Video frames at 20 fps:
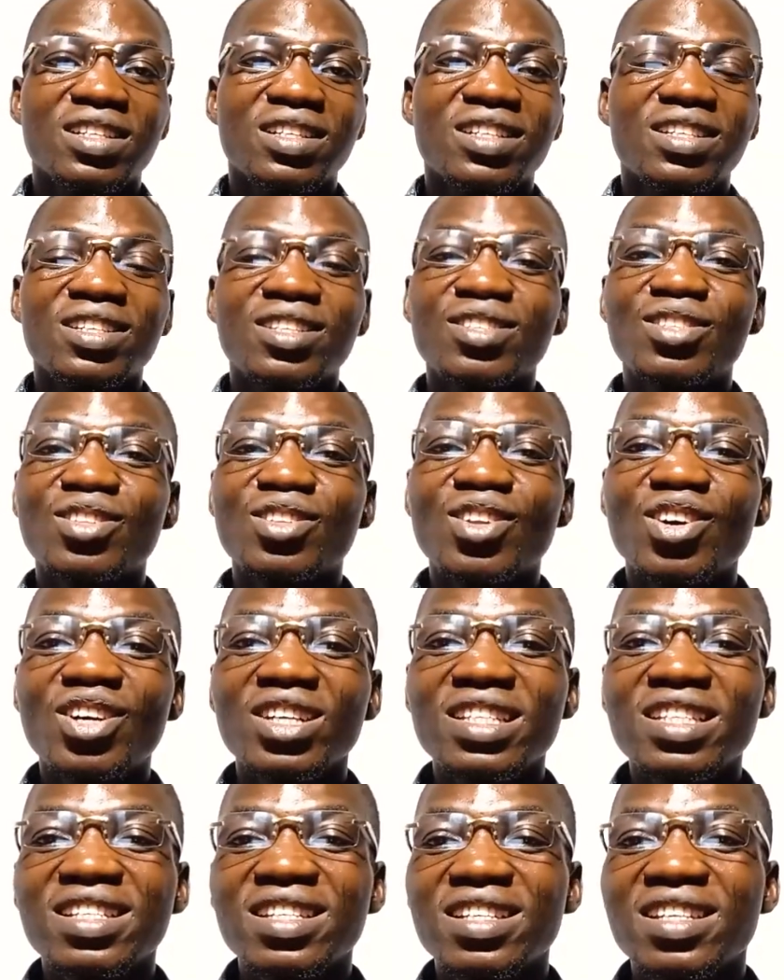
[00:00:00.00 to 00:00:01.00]
It's
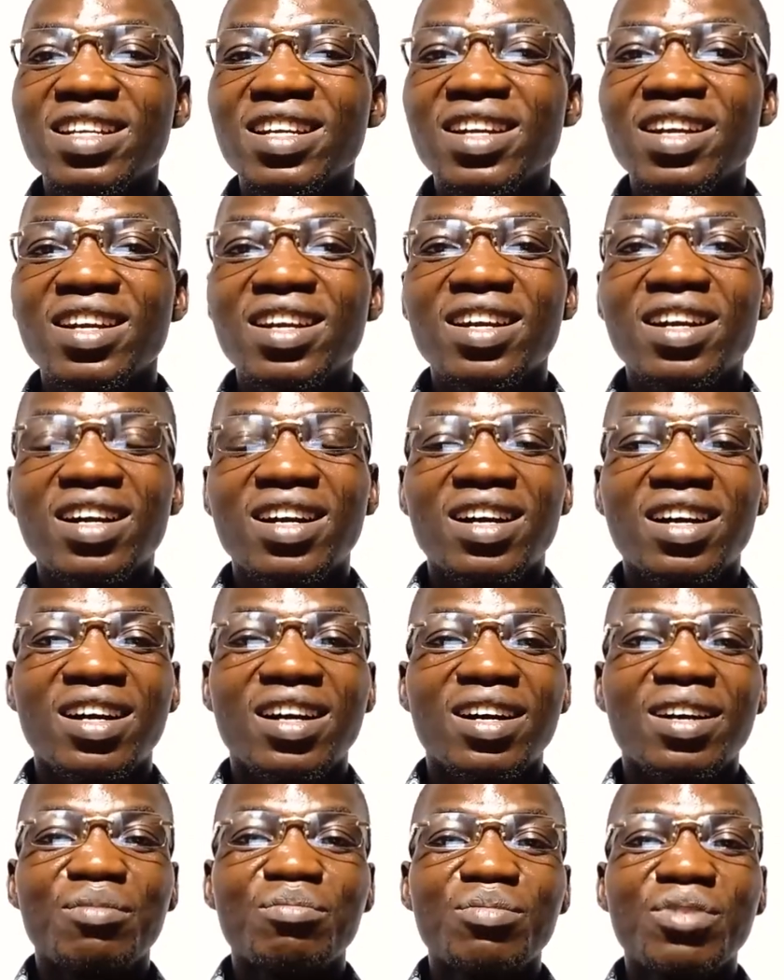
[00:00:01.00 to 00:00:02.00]
not
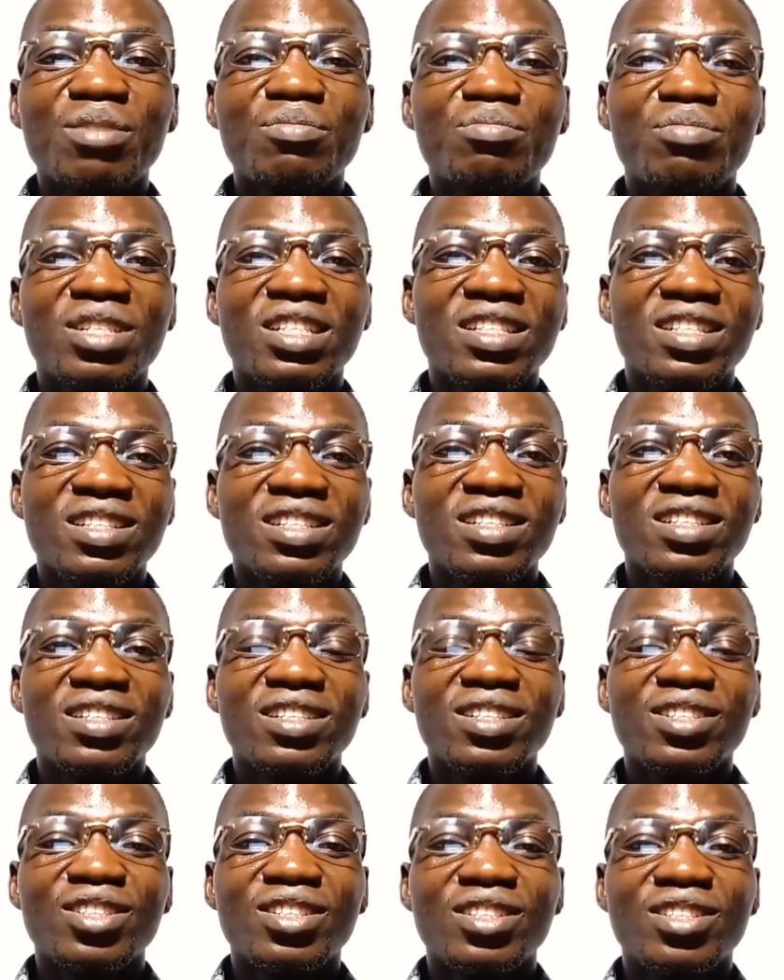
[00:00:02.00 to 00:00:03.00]
maybe
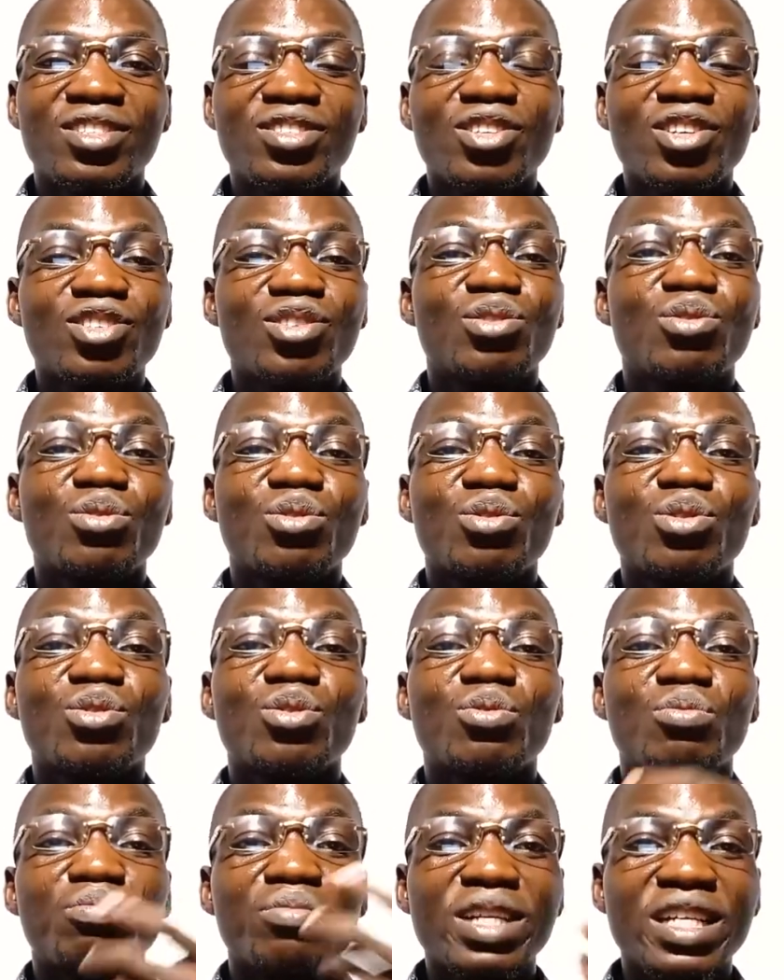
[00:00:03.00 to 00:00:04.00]
it's just to
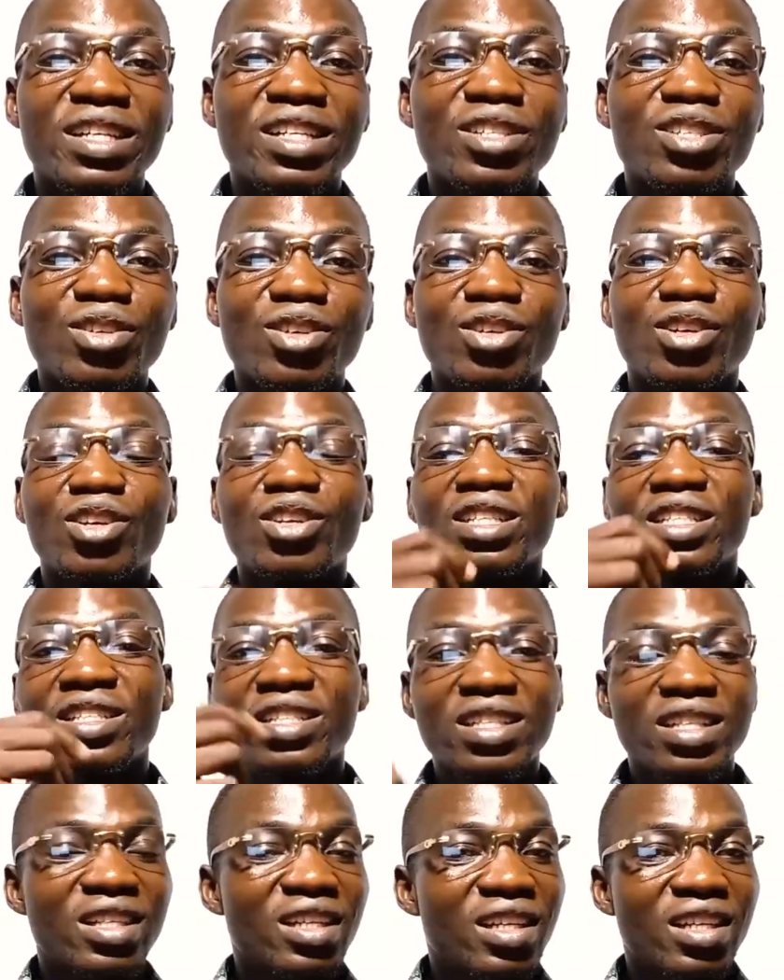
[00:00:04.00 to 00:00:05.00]
bathe or
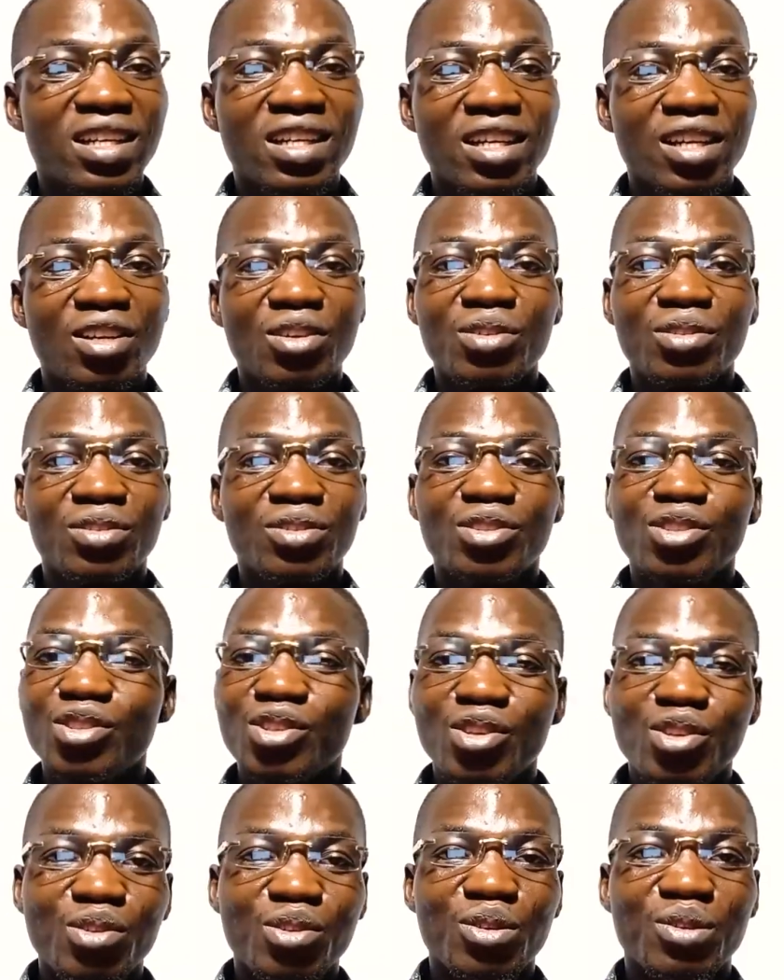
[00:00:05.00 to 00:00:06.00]
drink alone.
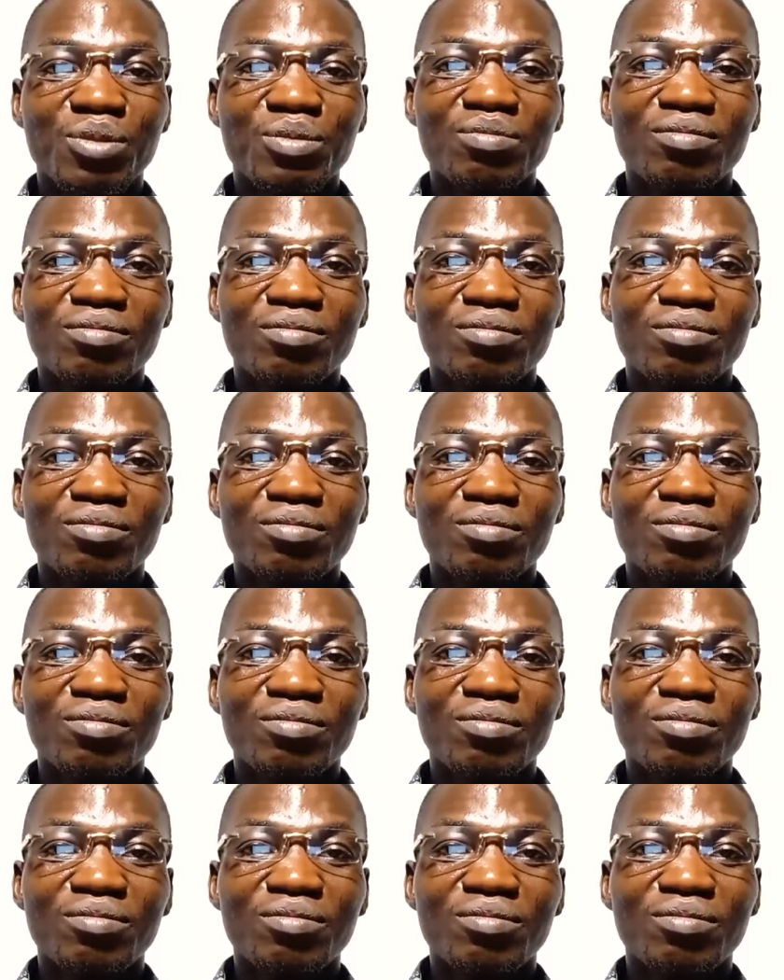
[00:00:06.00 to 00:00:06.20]
No.